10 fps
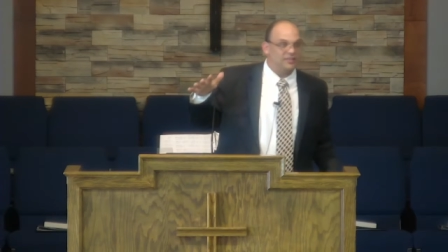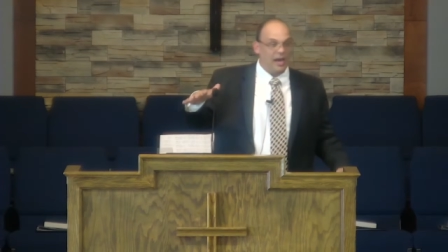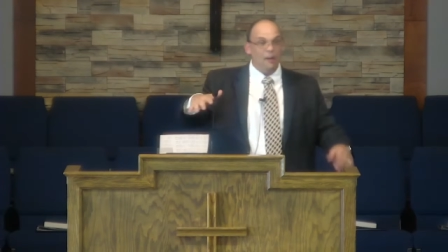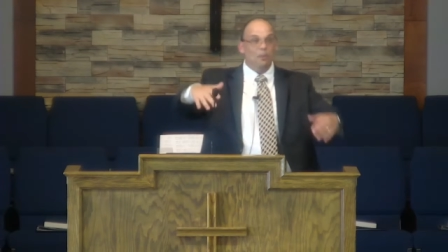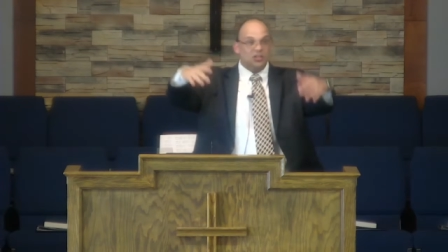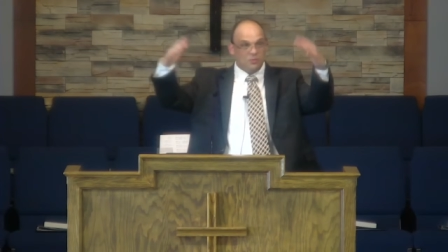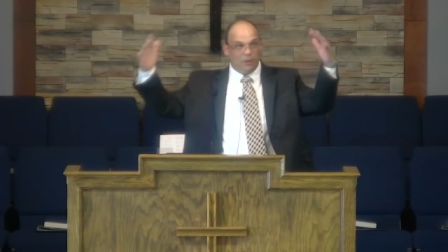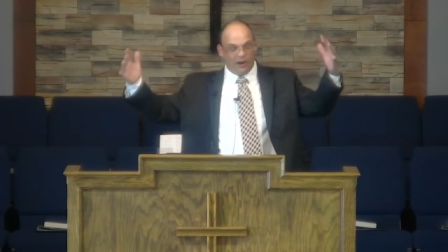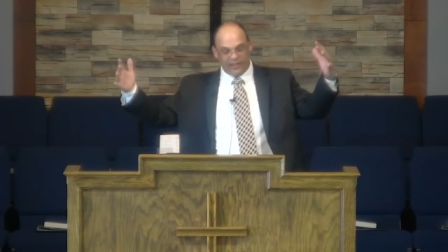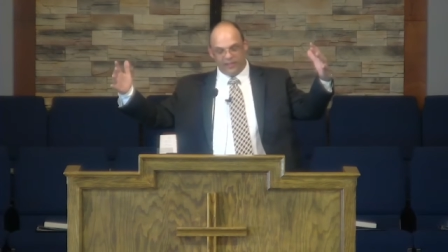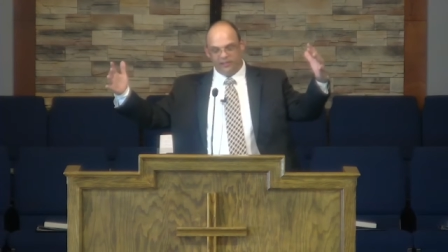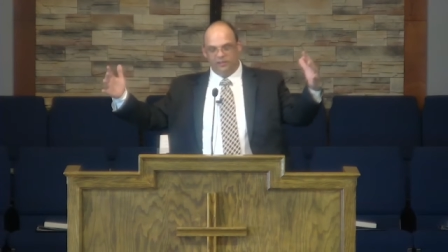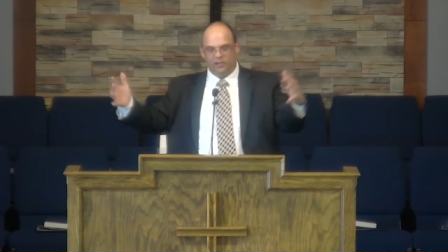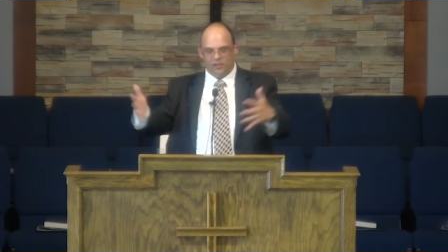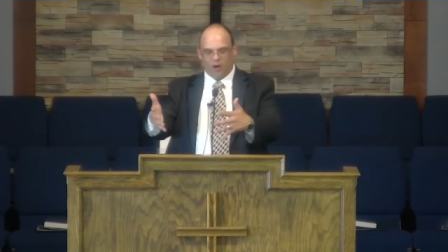that much money
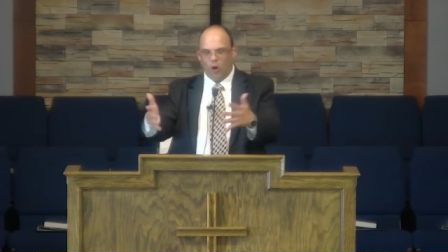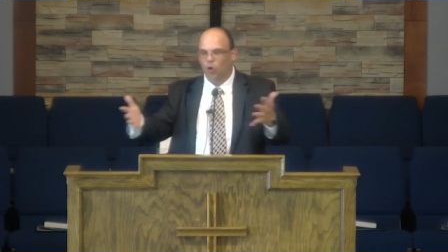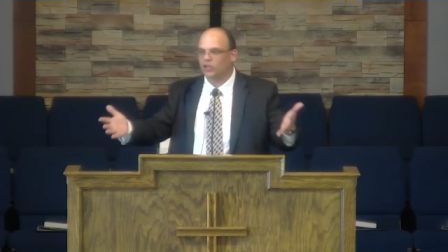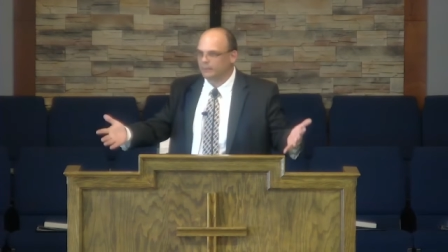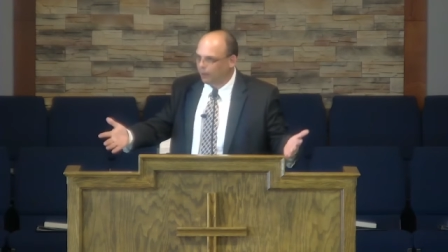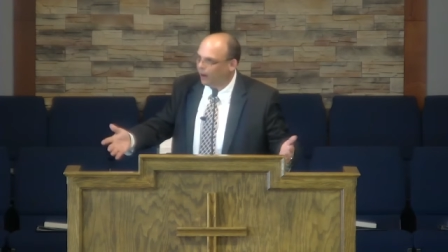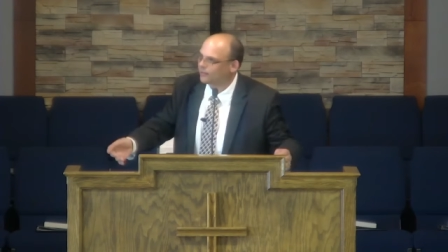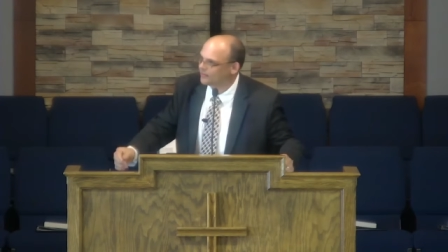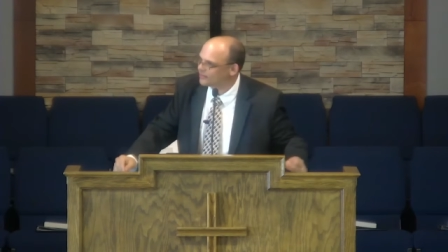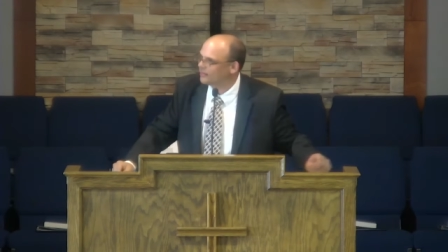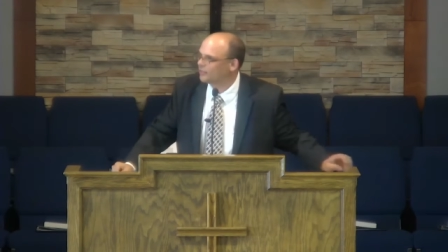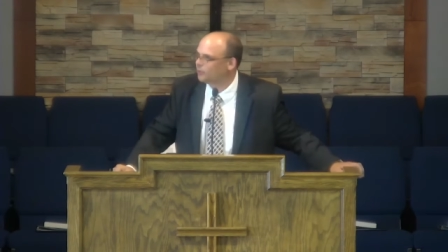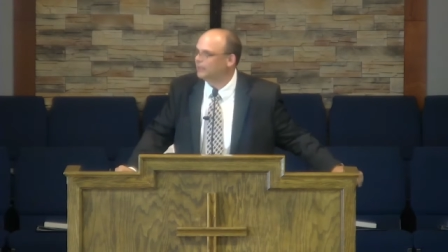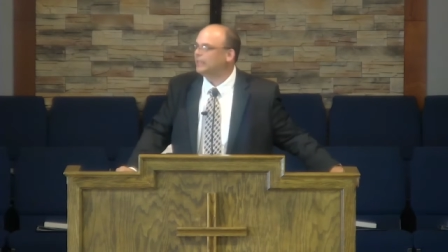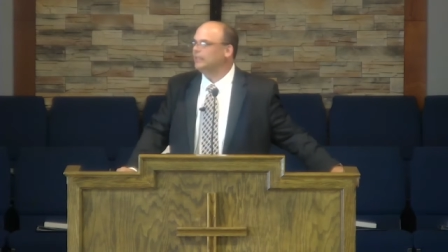only bought this little
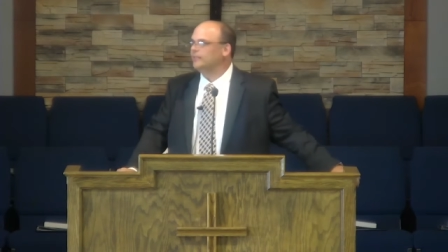bit.